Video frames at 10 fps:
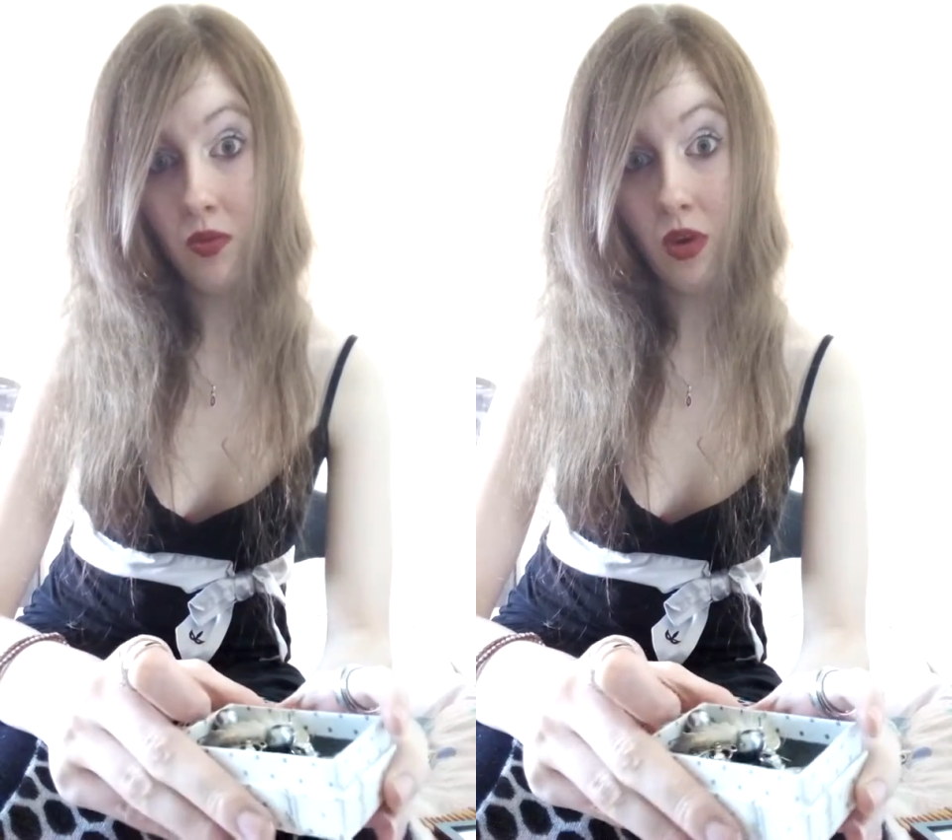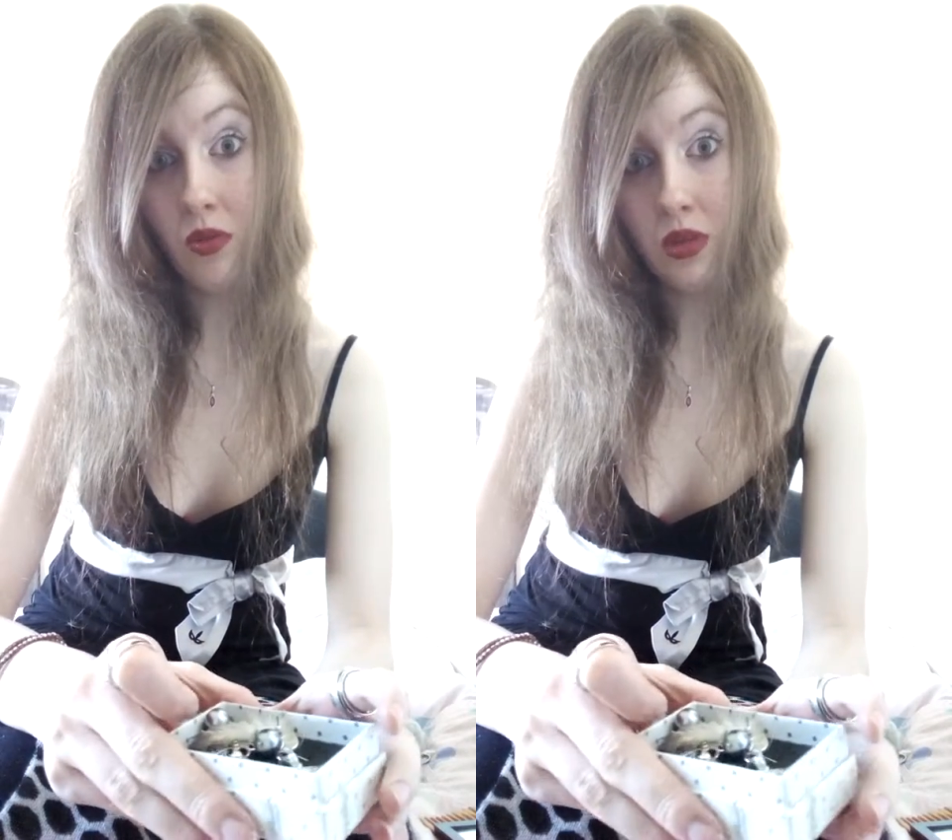
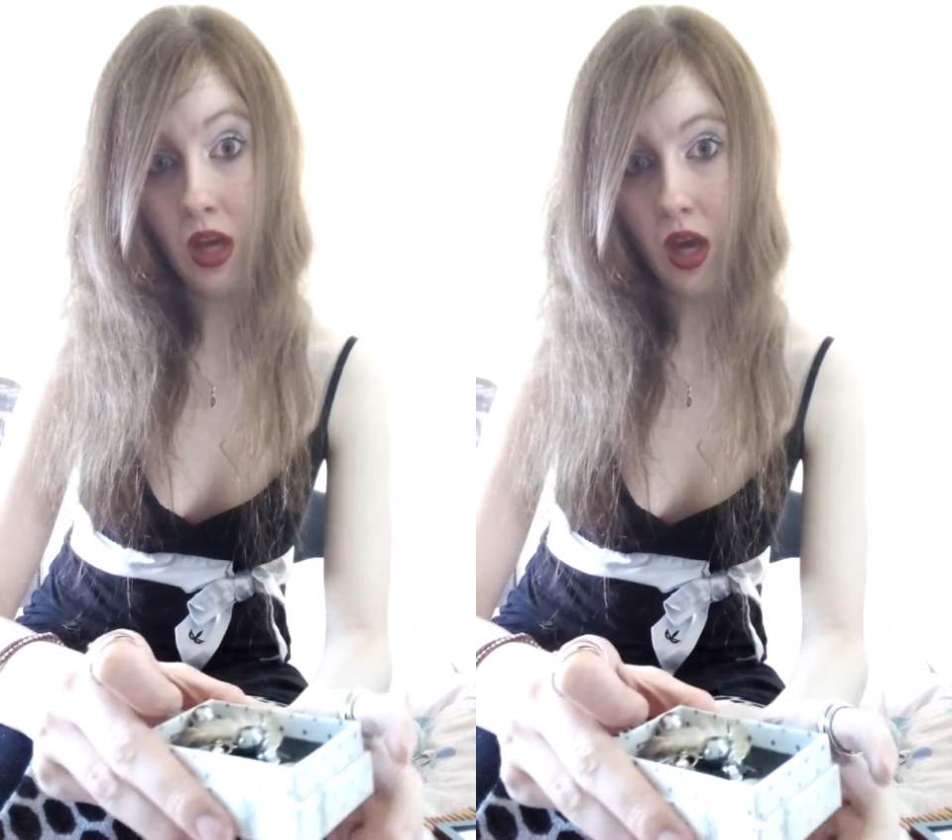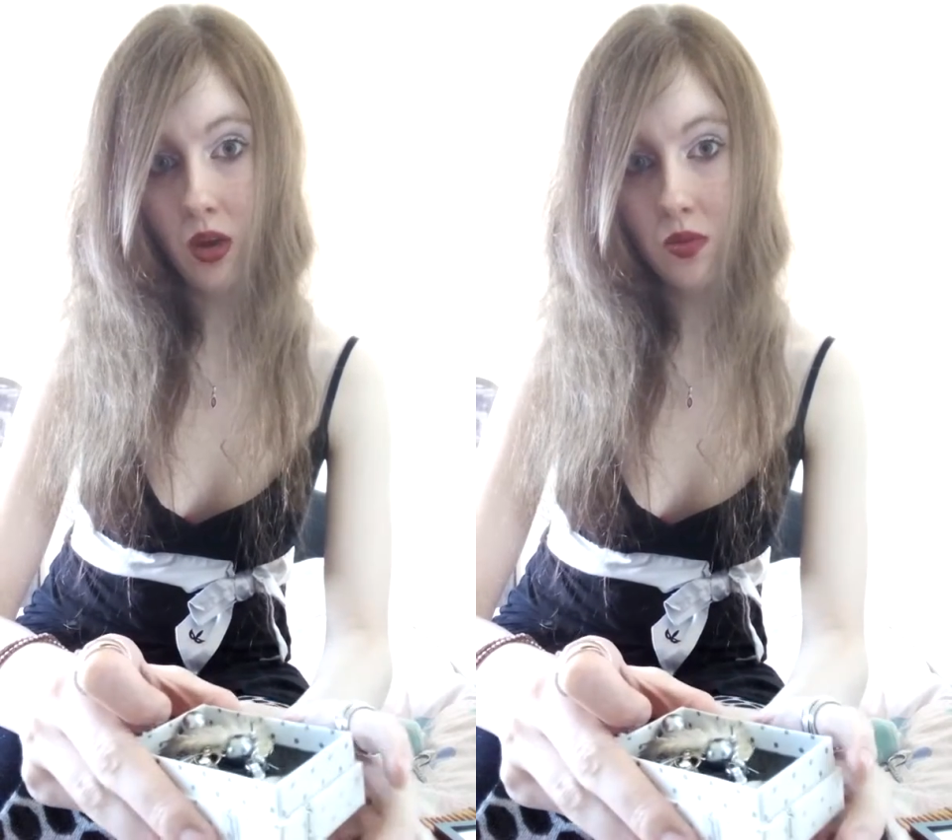around
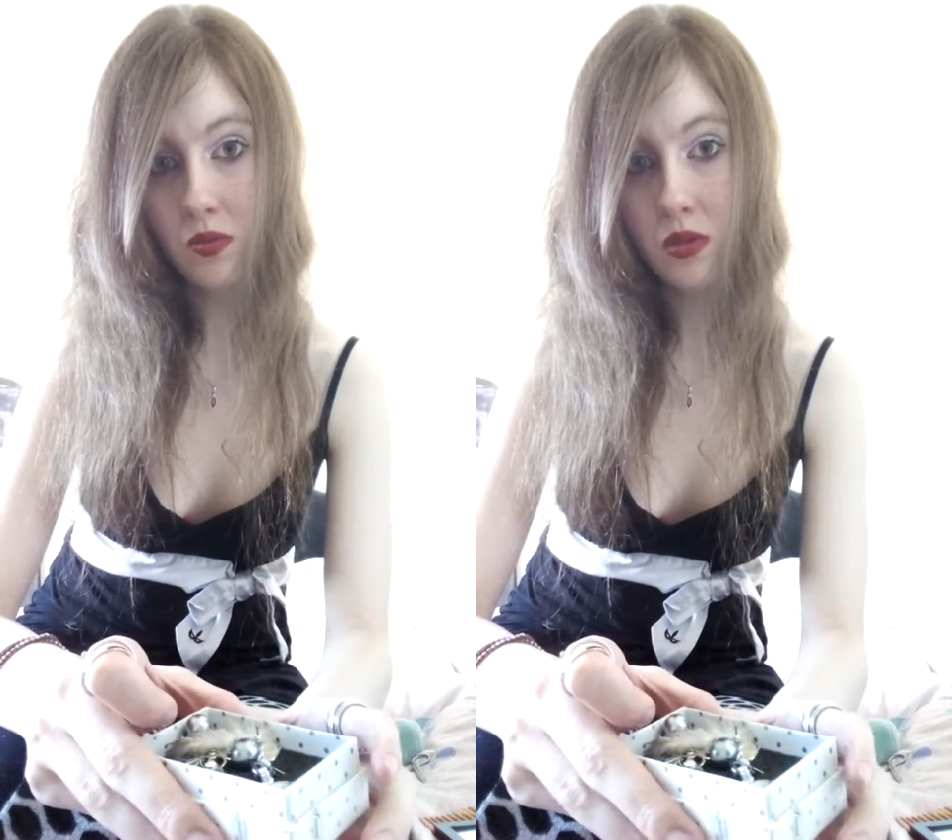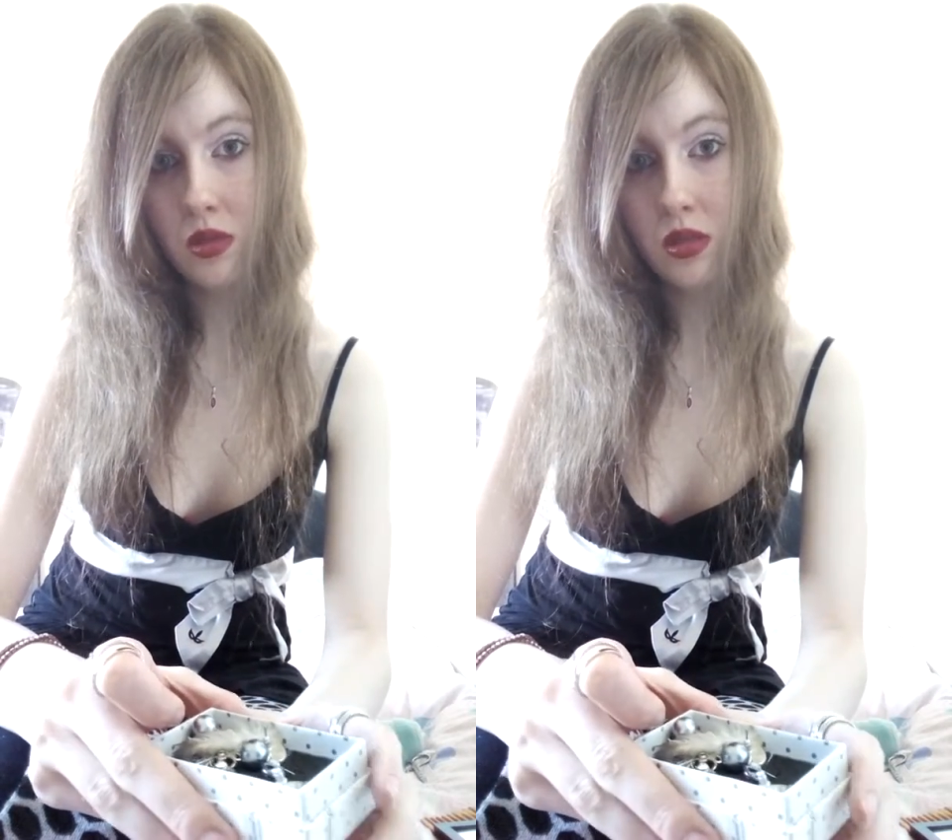the
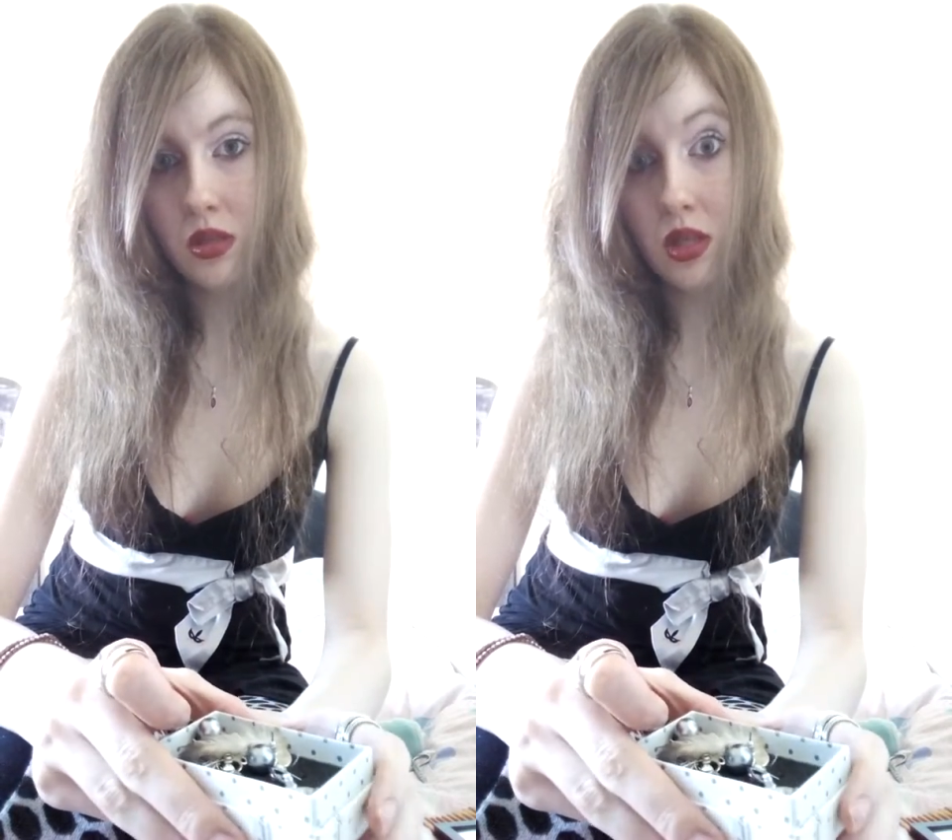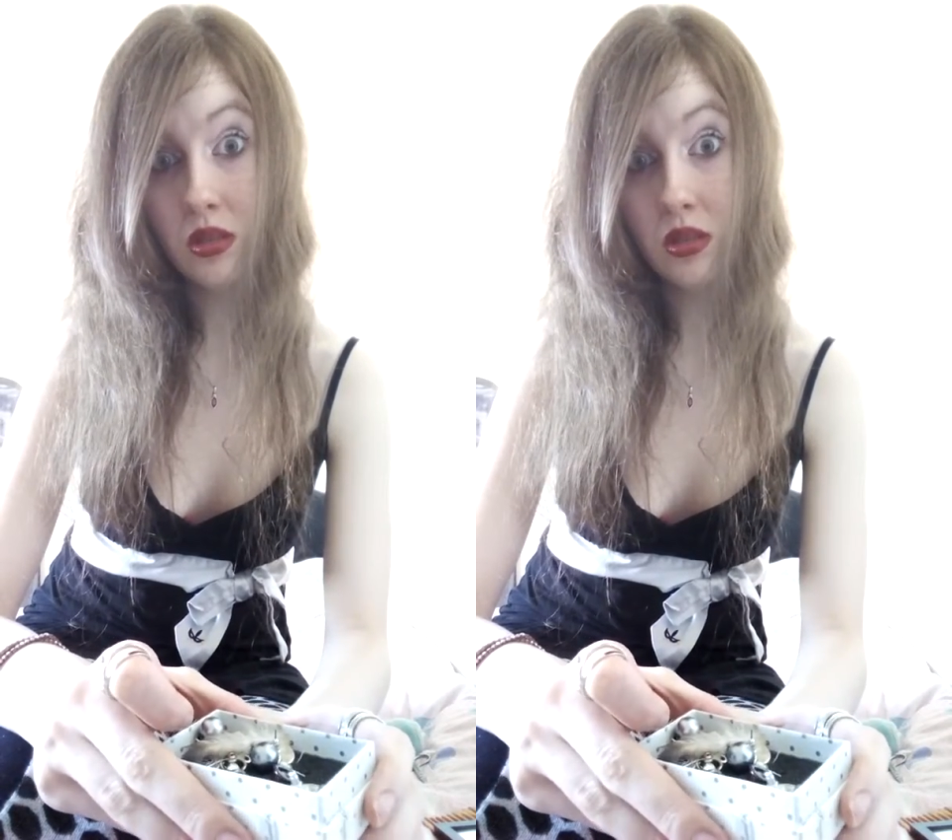house.